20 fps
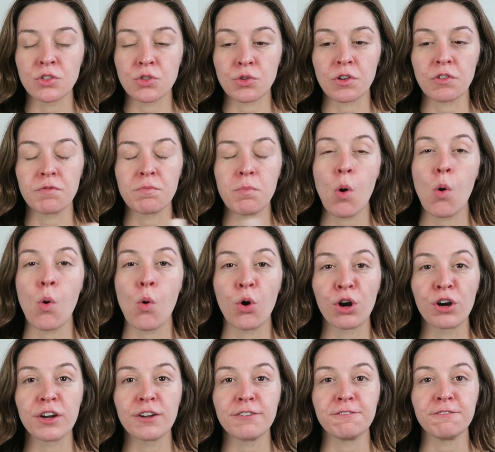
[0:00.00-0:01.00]
sort of
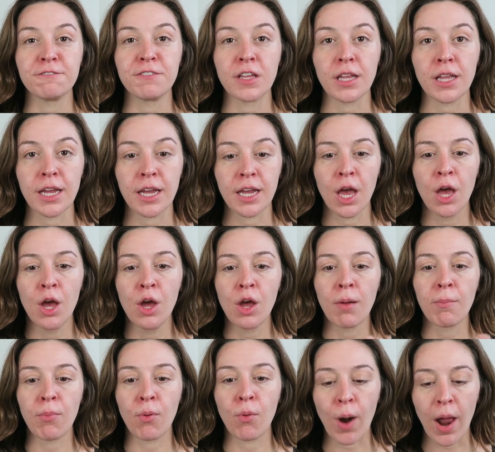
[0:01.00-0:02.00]
pore filling
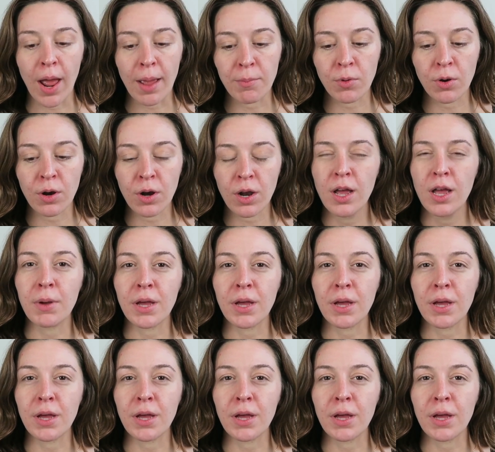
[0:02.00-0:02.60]
primer,